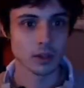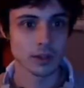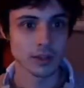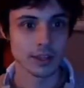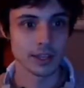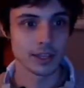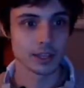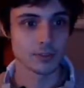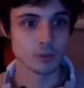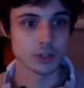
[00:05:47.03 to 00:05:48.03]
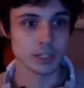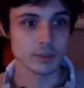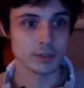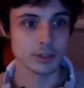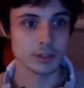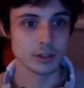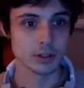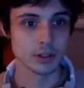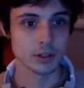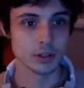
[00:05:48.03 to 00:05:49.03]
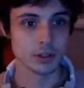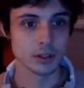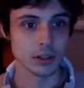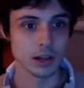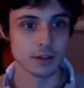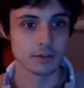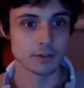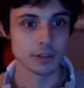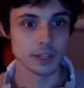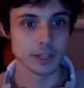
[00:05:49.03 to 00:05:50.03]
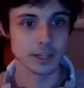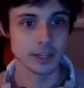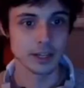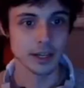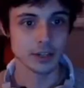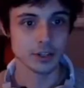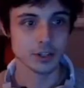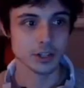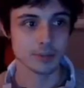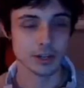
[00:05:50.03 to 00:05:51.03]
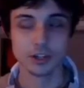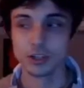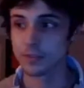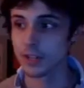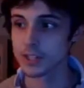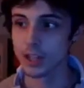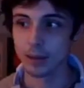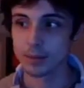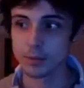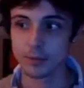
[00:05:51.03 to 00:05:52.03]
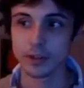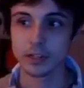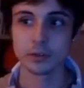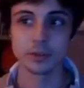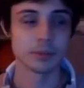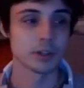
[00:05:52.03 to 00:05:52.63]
then they get even more damage off of a heat dash. I'm not sure if that's the optimal follow-up,